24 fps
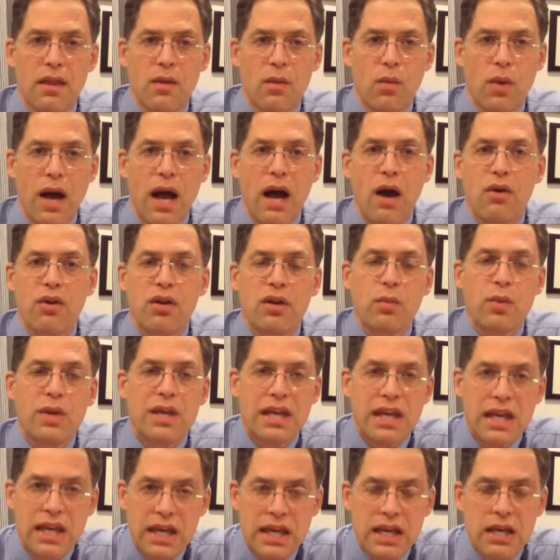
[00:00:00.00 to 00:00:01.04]
how can we
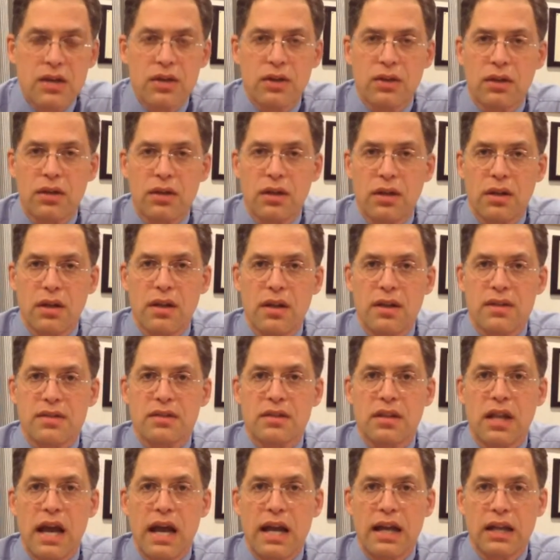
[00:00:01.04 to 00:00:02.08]
heal this
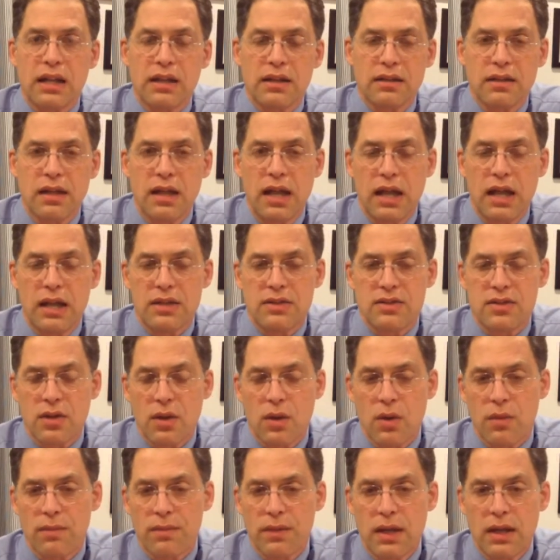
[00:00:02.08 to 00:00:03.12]
lining? And
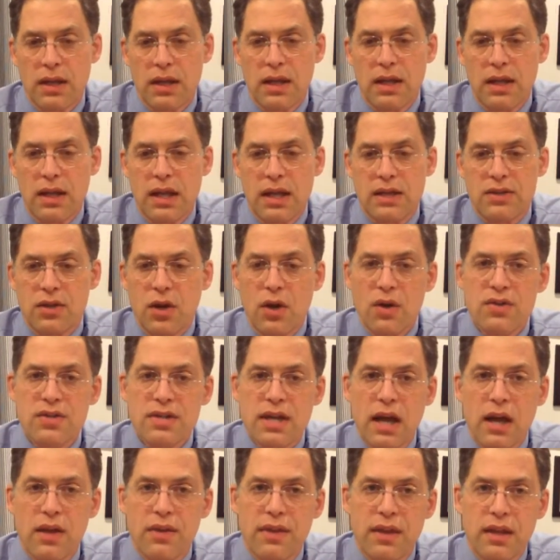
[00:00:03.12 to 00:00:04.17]
so it turns
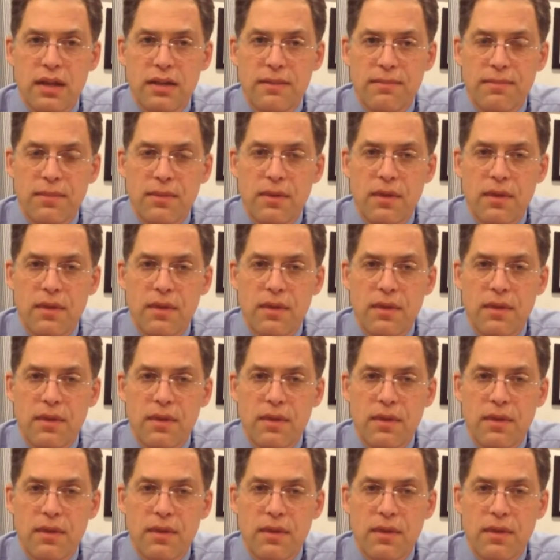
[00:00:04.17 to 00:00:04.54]
out that